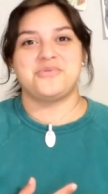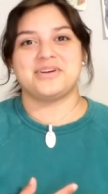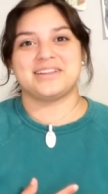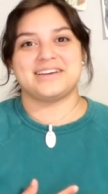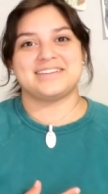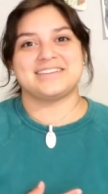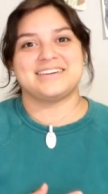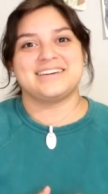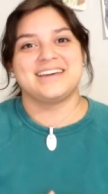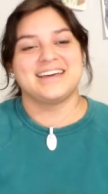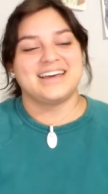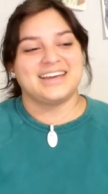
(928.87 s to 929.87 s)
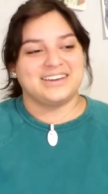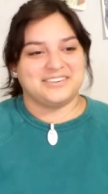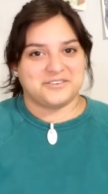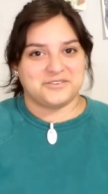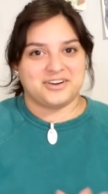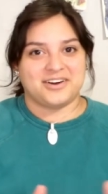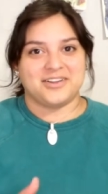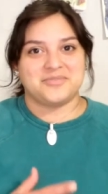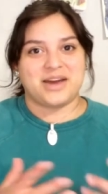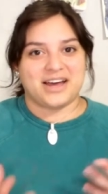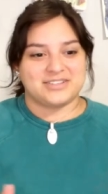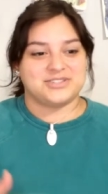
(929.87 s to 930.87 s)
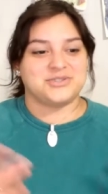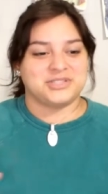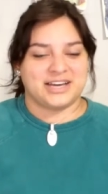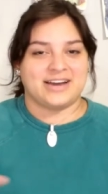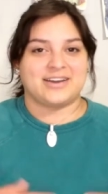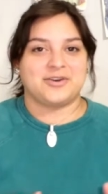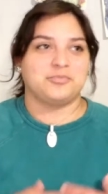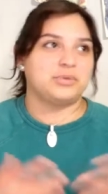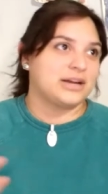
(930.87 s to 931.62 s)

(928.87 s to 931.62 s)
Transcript: willingly. You know, Gollum has to attack him,